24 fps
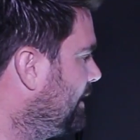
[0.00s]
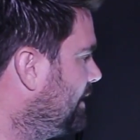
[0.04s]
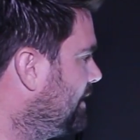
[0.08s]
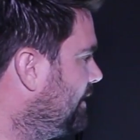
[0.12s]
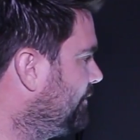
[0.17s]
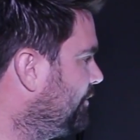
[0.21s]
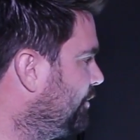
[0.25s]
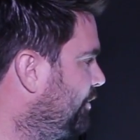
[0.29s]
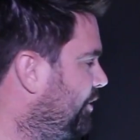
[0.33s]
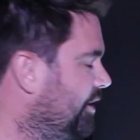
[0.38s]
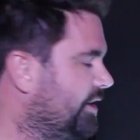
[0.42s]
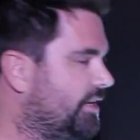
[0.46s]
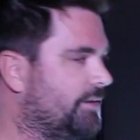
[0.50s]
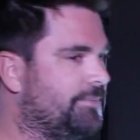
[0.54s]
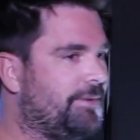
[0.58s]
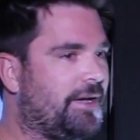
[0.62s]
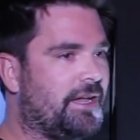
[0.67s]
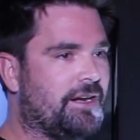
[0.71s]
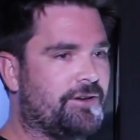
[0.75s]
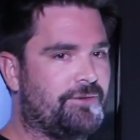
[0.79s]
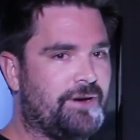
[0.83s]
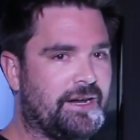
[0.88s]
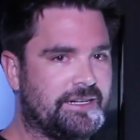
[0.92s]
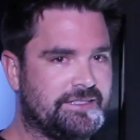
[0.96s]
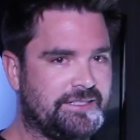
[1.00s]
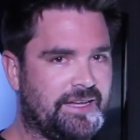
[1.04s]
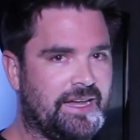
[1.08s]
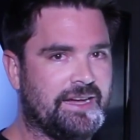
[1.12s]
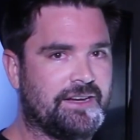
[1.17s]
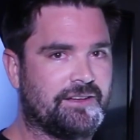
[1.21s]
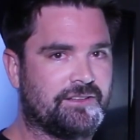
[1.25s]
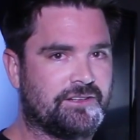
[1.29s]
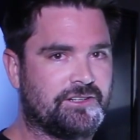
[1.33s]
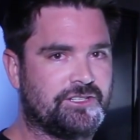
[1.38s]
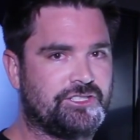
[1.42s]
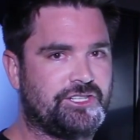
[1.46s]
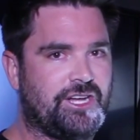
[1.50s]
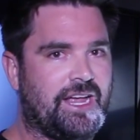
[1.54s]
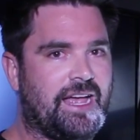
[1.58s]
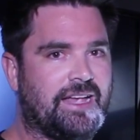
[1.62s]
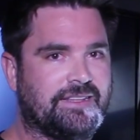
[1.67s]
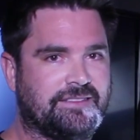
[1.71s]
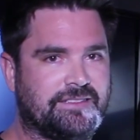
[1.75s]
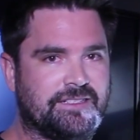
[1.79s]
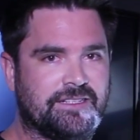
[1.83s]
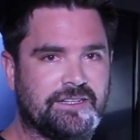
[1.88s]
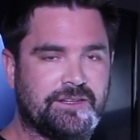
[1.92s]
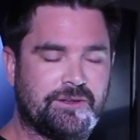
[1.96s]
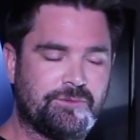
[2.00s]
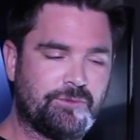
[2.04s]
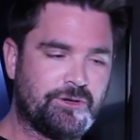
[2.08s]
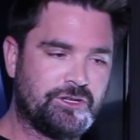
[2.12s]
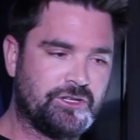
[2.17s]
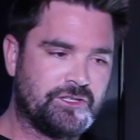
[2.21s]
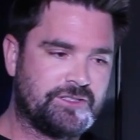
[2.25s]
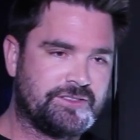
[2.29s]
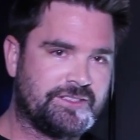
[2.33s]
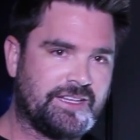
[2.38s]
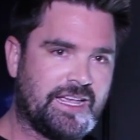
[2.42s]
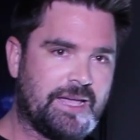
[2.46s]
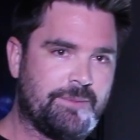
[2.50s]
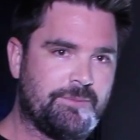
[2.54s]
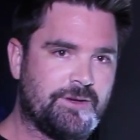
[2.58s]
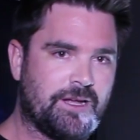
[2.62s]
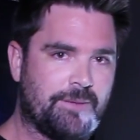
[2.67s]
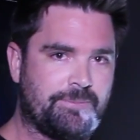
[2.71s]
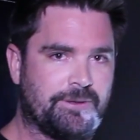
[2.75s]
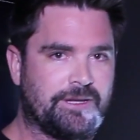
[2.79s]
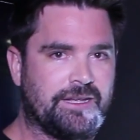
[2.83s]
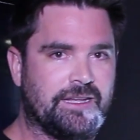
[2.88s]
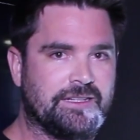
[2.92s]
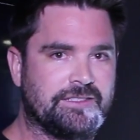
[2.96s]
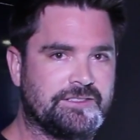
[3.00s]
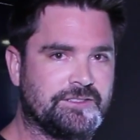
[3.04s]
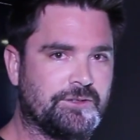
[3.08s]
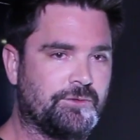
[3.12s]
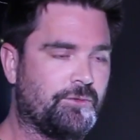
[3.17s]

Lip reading: If you think about a rectangular chassis, when you slam it up against the